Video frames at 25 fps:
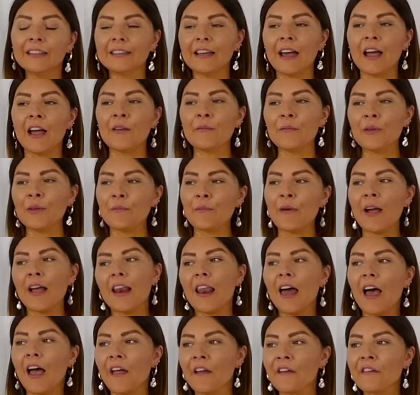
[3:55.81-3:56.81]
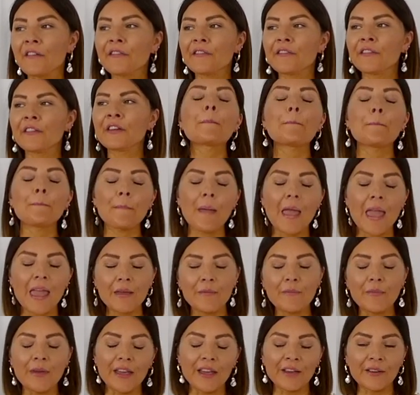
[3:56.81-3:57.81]
time in my life.
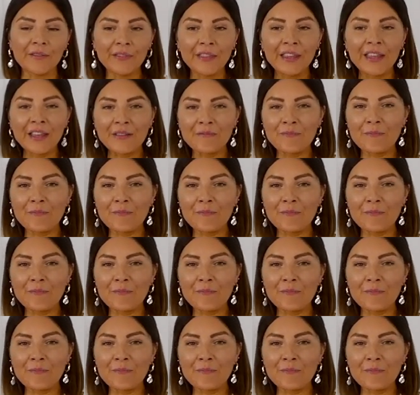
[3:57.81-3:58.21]
Maybe.